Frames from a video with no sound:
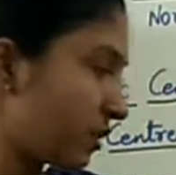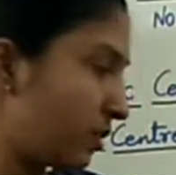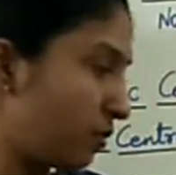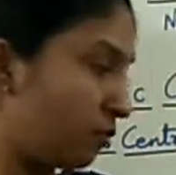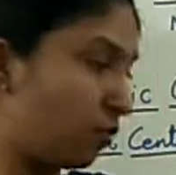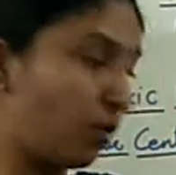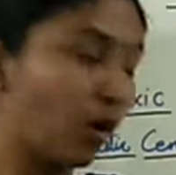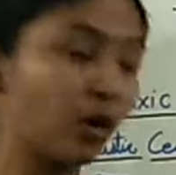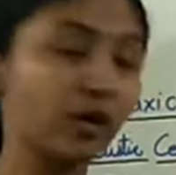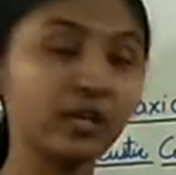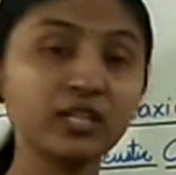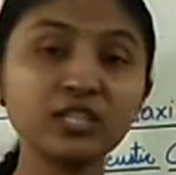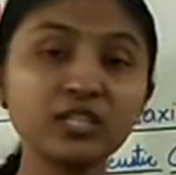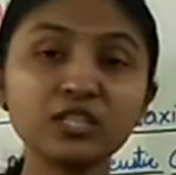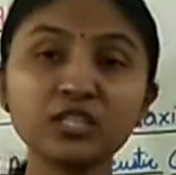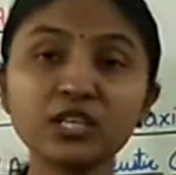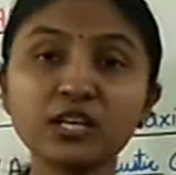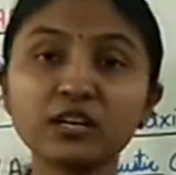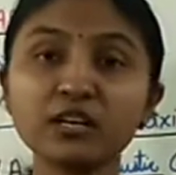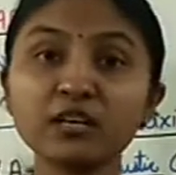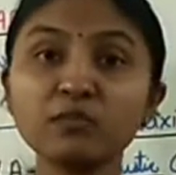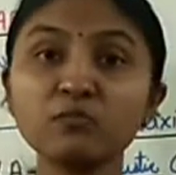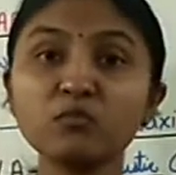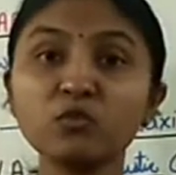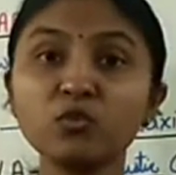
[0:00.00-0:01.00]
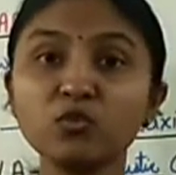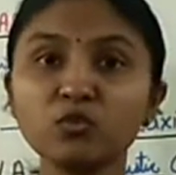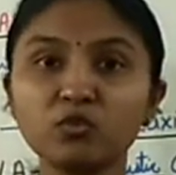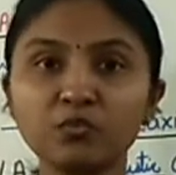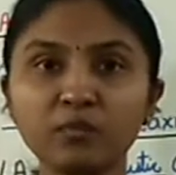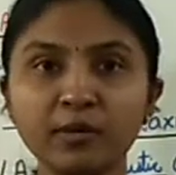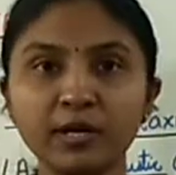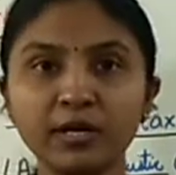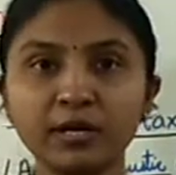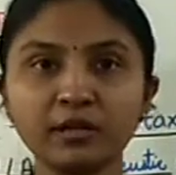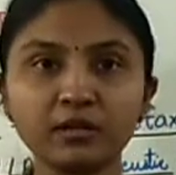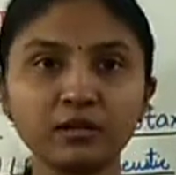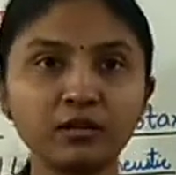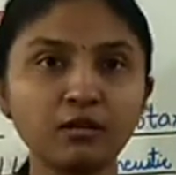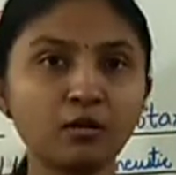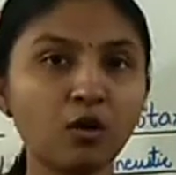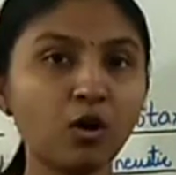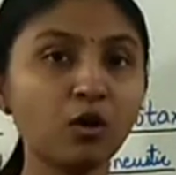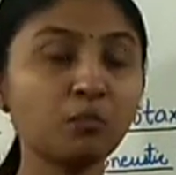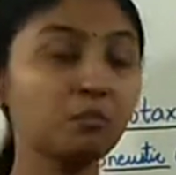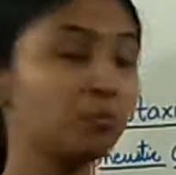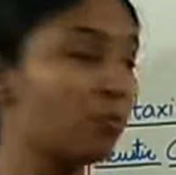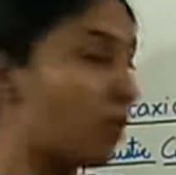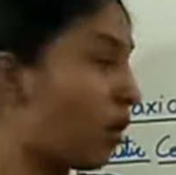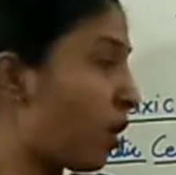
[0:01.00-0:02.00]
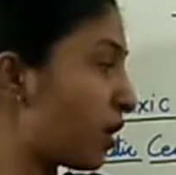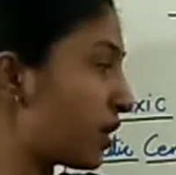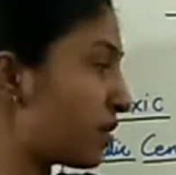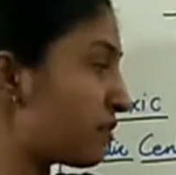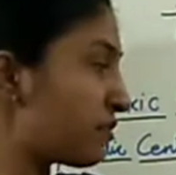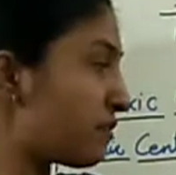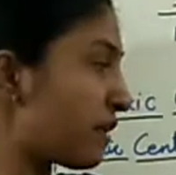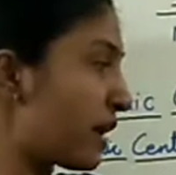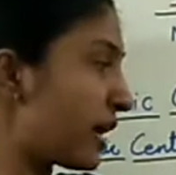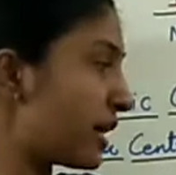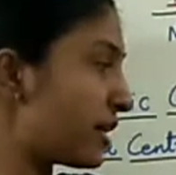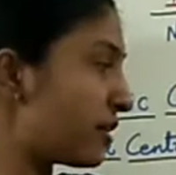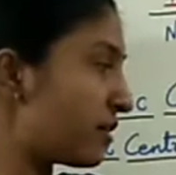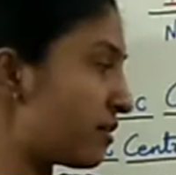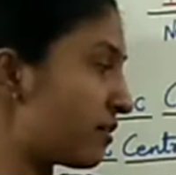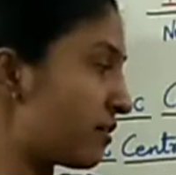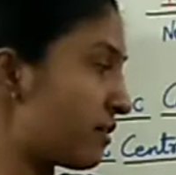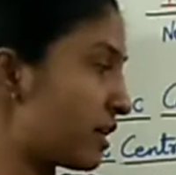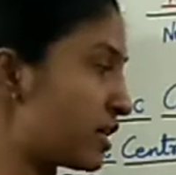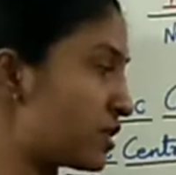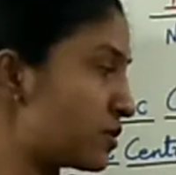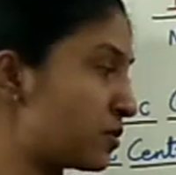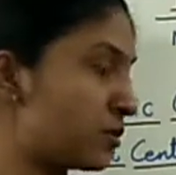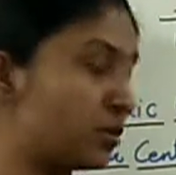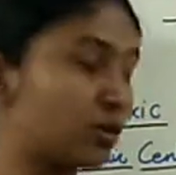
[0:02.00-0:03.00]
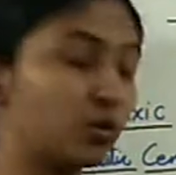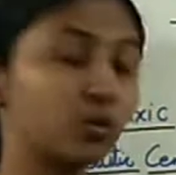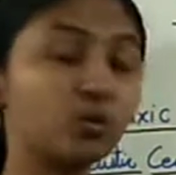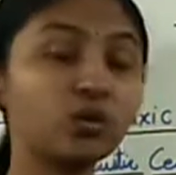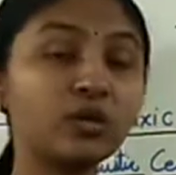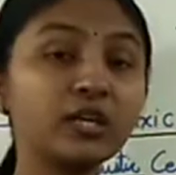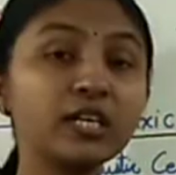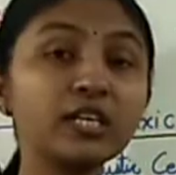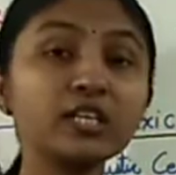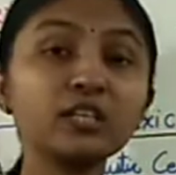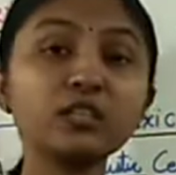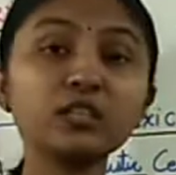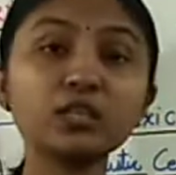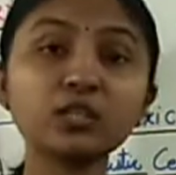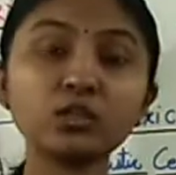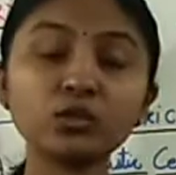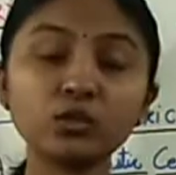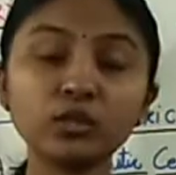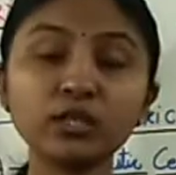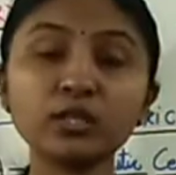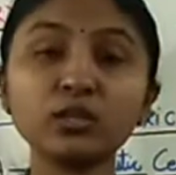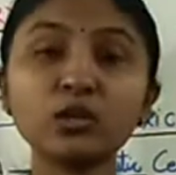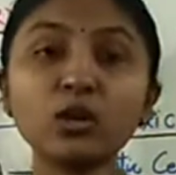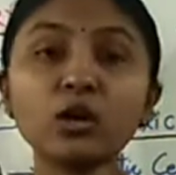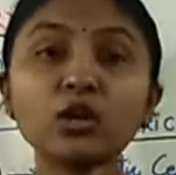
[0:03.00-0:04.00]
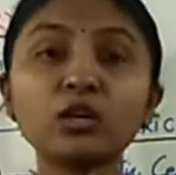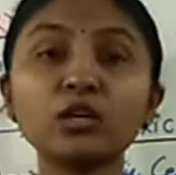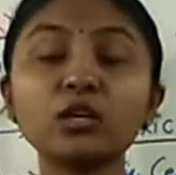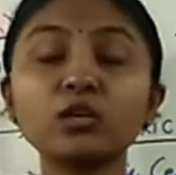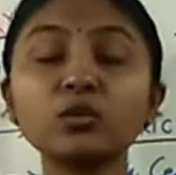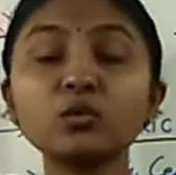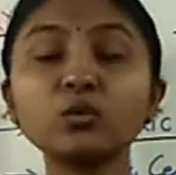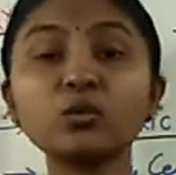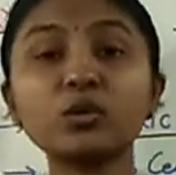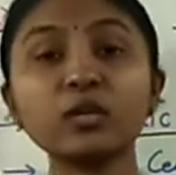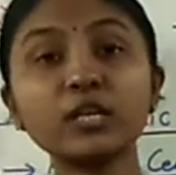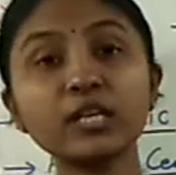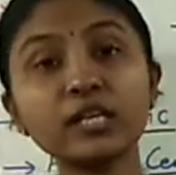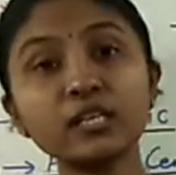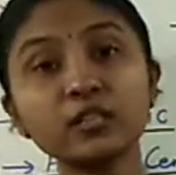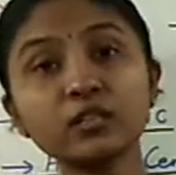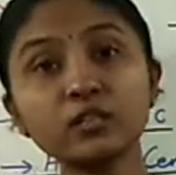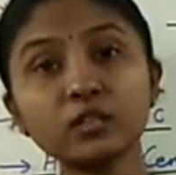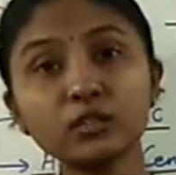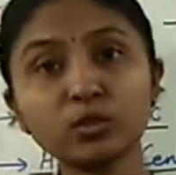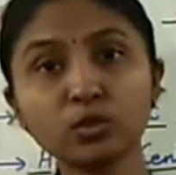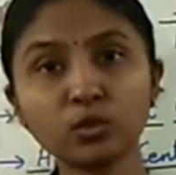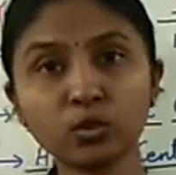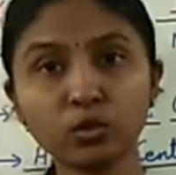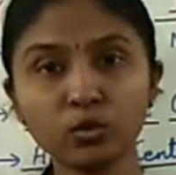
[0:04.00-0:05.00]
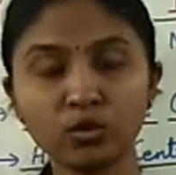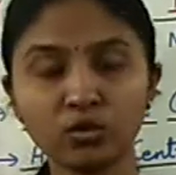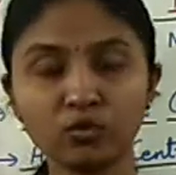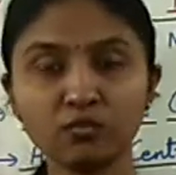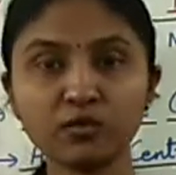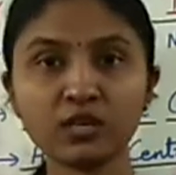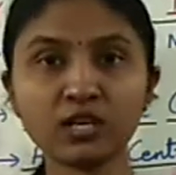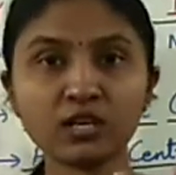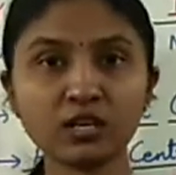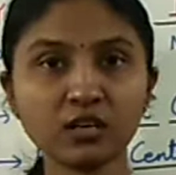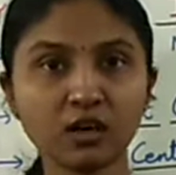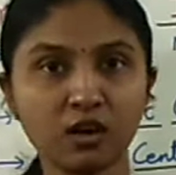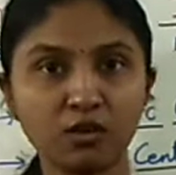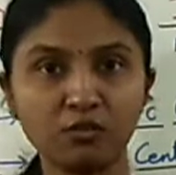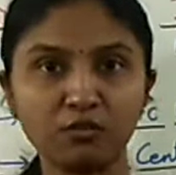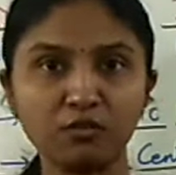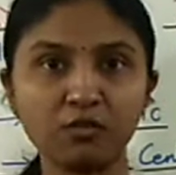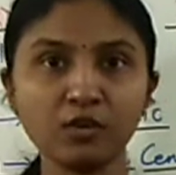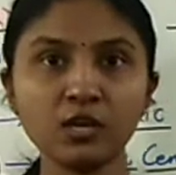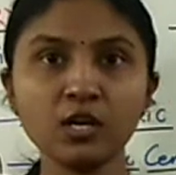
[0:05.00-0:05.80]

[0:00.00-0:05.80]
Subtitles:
voluntary movement. Or modified in order to clean the throat, we cough.